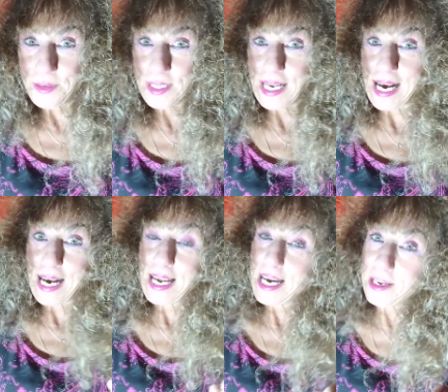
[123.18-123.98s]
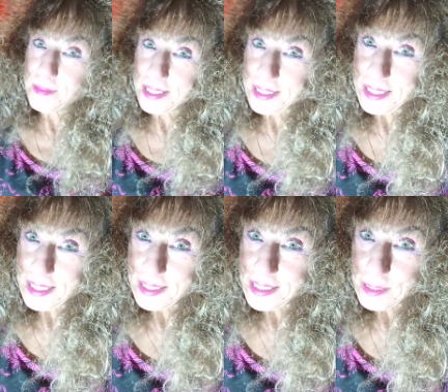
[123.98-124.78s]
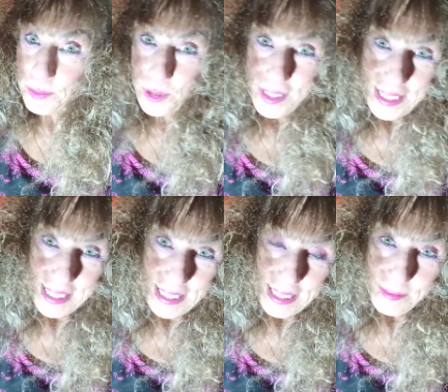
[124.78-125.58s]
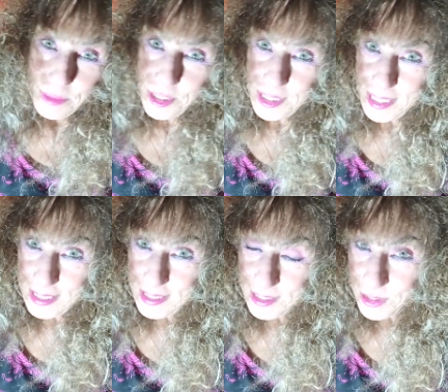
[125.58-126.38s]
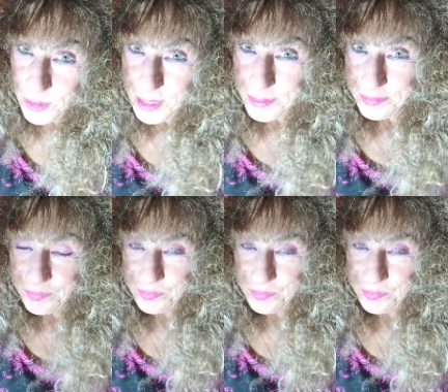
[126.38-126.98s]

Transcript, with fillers: knew that I had a mental illness, borderline personality disorder.